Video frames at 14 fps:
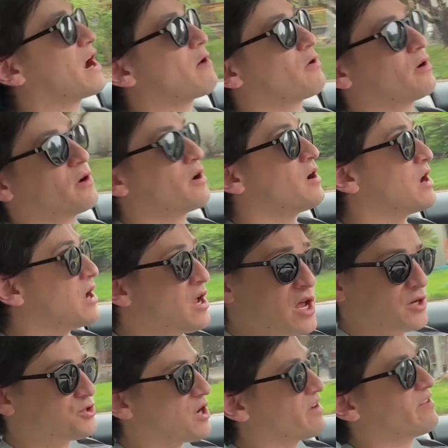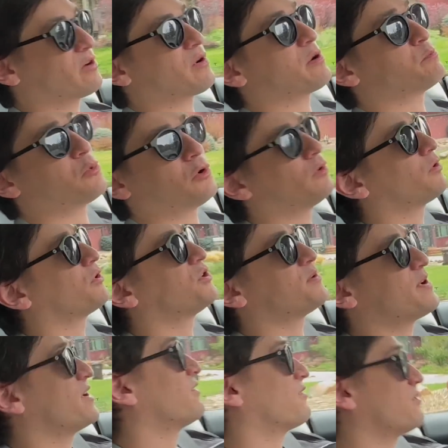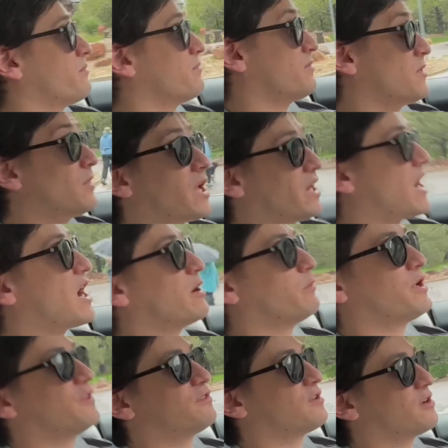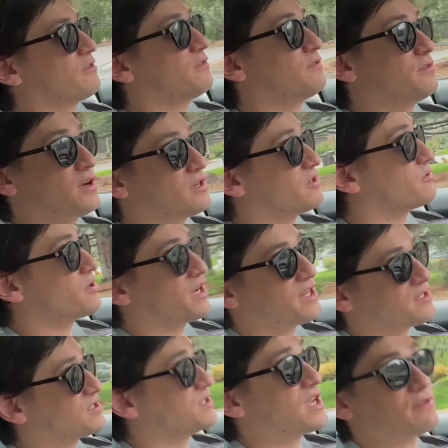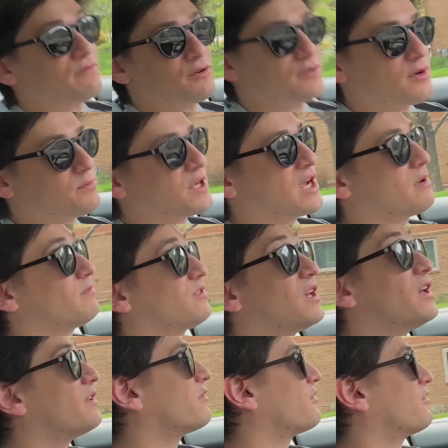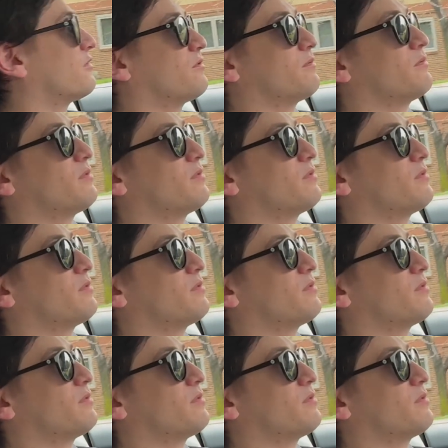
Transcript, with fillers: hour driving around Boulder doing some light highway stuff, going into Denver sometimes. It's